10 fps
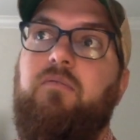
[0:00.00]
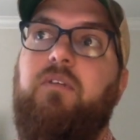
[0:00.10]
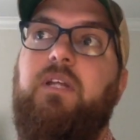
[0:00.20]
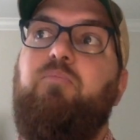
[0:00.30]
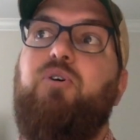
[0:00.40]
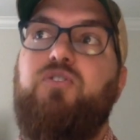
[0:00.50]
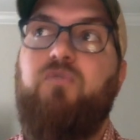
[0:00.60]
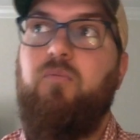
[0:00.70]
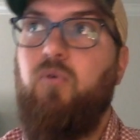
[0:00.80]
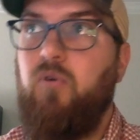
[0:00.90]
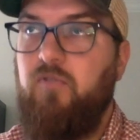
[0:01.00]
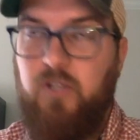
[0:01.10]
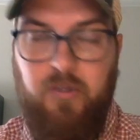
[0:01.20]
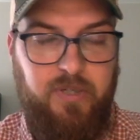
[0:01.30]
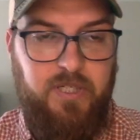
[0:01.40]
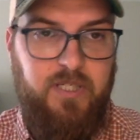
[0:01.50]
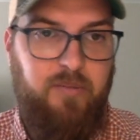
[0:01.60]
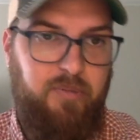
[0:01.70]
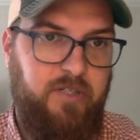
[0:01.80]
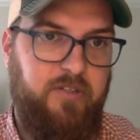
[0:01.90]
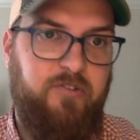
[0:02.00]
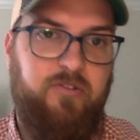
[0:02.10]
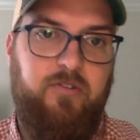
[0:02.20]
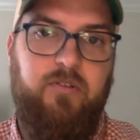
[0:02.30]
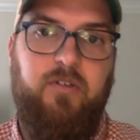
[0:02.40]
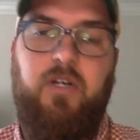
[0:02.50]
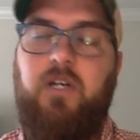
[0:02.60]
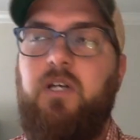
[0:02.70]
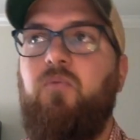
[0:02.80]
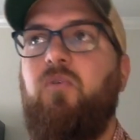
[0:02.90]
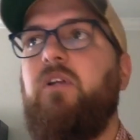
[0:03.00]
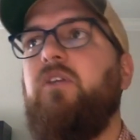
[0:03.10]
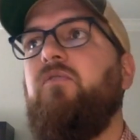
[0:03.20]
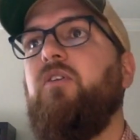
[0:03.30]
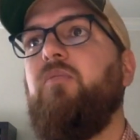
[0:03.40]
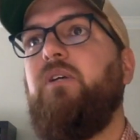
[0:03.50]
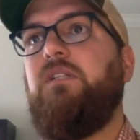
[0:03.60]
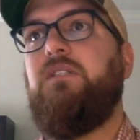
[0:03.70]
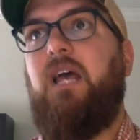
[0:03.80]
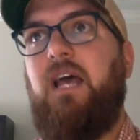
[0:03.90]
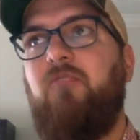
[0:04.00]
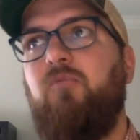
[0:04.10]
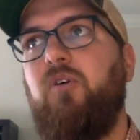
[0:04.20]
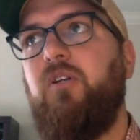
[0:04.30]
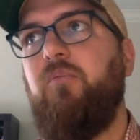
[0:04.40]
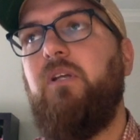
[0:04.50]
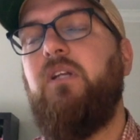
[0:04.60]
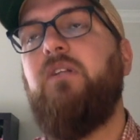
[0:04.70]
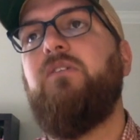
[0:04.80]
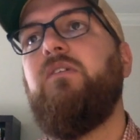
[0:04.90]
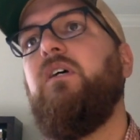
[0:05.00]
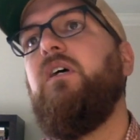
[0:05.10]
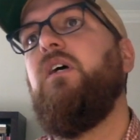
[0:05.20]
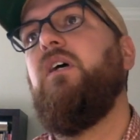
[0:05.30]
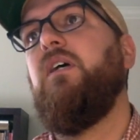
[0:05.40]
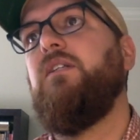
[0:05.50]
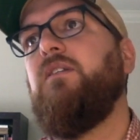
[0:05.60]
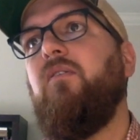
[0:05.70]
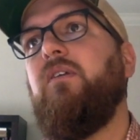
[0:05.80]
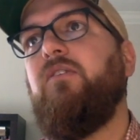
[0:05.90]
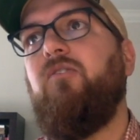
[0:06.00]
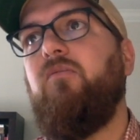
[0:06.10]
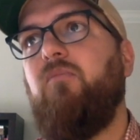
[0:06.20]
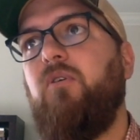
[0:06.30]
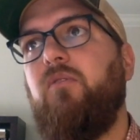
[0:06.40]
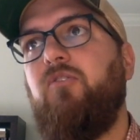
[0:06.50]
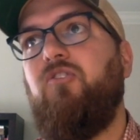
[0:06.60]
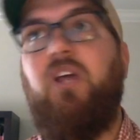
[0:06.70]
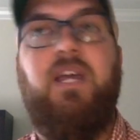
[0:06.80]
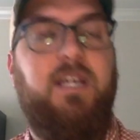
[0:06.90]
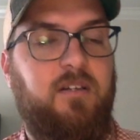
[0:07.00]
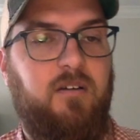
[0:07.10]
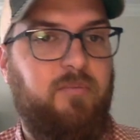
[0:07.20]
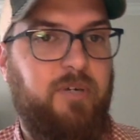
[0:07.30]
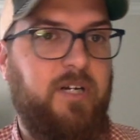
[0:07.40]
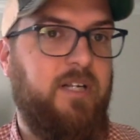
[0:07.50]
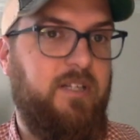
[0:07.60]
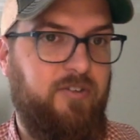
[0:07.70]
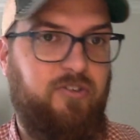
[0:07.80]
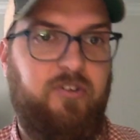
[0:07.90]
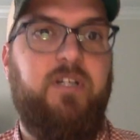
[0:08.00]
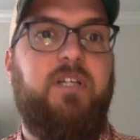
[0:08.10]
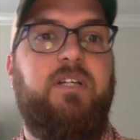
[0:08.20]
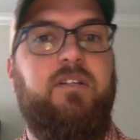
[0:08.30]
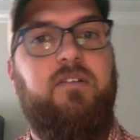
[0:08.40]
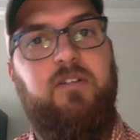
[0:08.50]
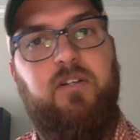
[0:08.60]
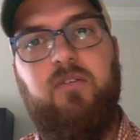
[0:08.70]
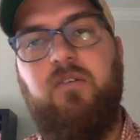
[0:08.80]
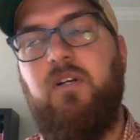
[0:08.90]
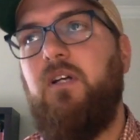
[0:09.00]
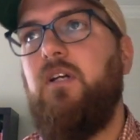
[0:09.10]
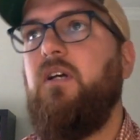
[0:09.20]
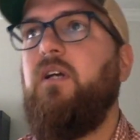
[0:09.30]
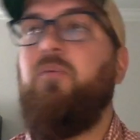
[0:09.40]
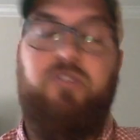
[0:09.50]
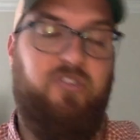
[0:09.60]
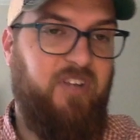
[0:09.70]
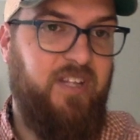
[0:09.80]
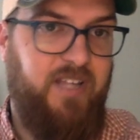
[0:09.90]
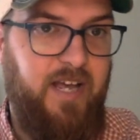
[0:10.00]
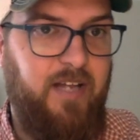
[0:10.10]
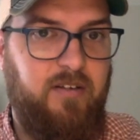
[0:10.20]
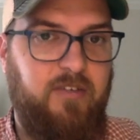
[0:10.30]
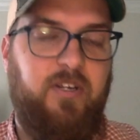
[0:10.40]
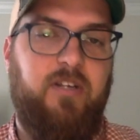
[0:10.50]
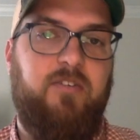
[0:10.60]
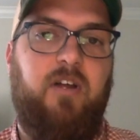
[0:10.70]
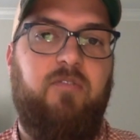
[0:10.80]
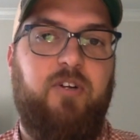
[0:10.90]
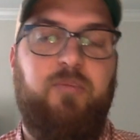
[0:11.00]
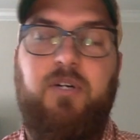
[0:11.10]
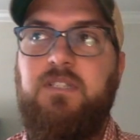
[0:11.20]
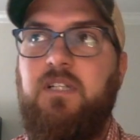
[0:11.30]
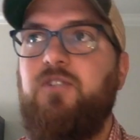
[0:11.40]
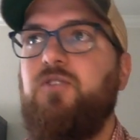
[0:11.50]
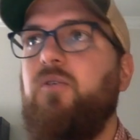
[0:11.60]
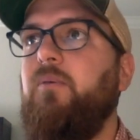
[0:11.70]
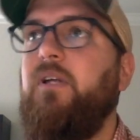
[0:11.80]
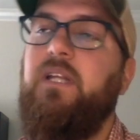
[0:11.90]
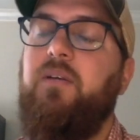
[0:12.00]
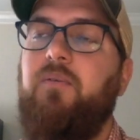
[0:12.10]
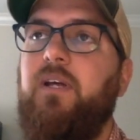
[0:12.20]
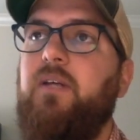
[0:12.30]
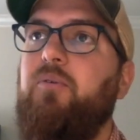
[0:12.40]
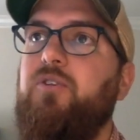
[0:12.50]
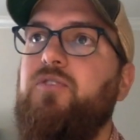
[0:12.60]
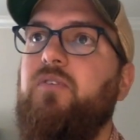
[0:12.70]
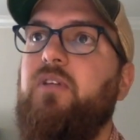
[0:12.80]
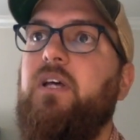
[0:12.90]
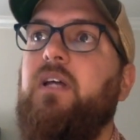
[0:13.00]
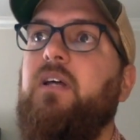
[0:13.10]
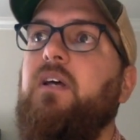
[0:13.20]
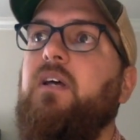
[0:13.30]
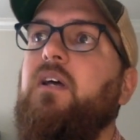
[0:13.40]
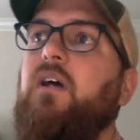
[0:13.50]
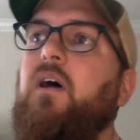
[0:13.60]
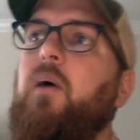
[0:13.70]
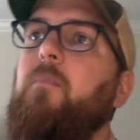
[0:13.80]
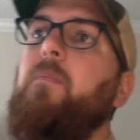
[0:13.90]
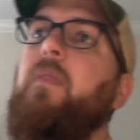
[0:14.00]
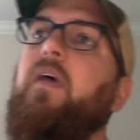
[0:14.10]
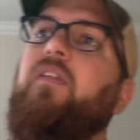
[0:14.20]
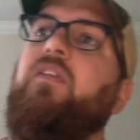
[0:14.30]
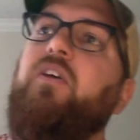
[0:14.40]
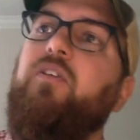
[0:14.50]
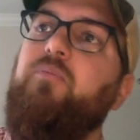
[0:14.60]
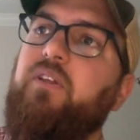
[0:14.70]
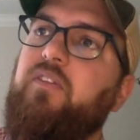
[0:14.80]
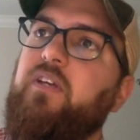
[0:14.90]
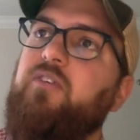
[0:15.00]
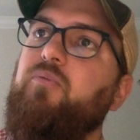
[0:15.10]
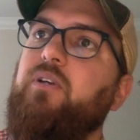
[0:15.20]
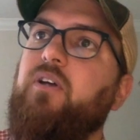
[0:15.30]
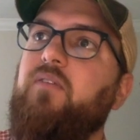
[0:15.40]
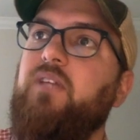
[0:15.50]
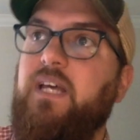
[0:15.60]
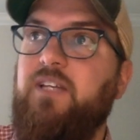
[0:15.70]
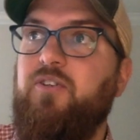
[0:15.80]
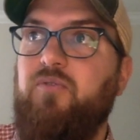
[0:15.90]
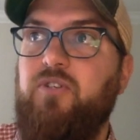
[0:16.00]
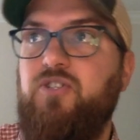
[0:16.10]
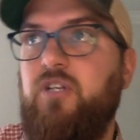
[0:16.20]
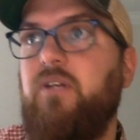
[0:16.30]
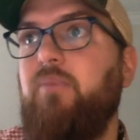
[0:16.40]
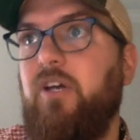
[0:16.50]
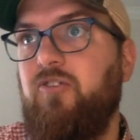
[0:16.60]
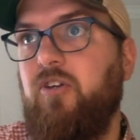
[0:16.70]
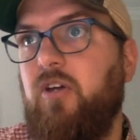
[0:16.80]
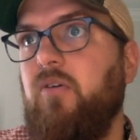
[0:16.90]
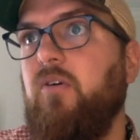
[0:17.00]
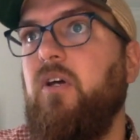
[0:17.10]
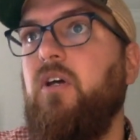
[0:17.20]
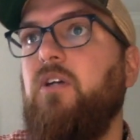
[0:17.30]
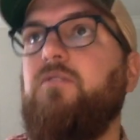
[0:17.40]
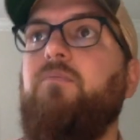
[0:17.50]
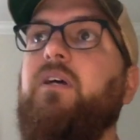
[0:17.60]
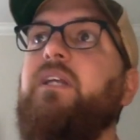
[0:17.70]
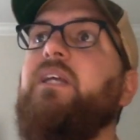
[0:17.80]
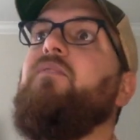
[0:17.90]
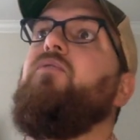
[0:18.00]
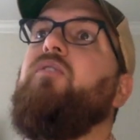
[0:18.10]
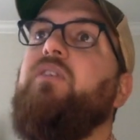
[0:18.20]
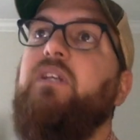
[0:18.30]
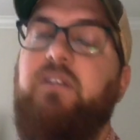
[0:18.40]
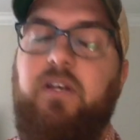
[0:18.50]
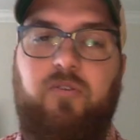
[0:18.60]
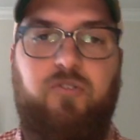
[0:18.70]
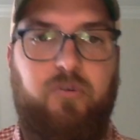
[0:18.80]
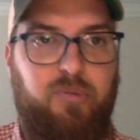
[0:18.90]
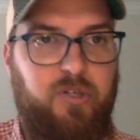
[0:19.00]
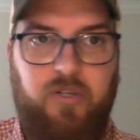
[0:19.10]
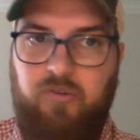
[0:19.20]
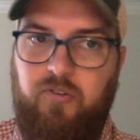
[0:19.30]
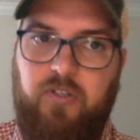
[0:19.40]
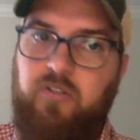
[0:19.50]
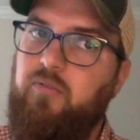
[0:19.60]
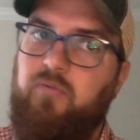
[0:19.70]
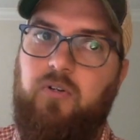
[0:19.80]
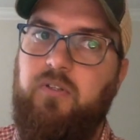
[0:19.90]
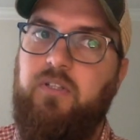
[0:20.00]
he pushed for more Philippine independence. He wanted the Philippines to have more independence. He saw it as a stain on American history, and, he wouldn't say that because that's not very presidential, but anyway, he pushed for that. And then the other big thing is we covered that intervention in Mexico. So I'm not going to give you the details. Your book goes into all the